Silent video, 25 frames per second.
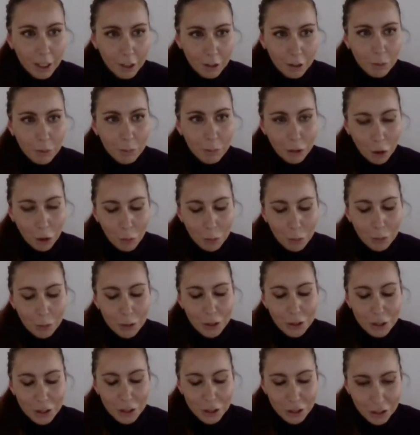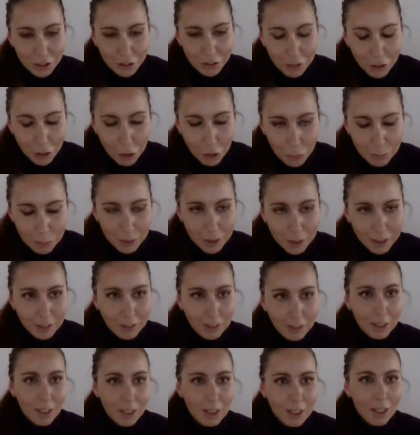Economic Cooperation and
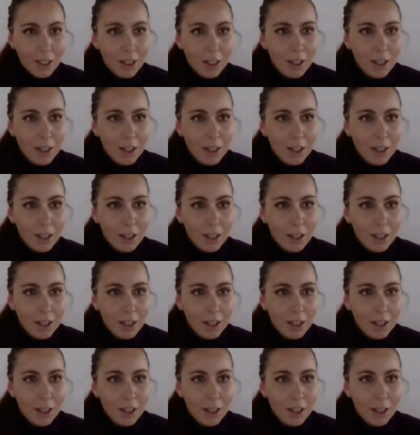Development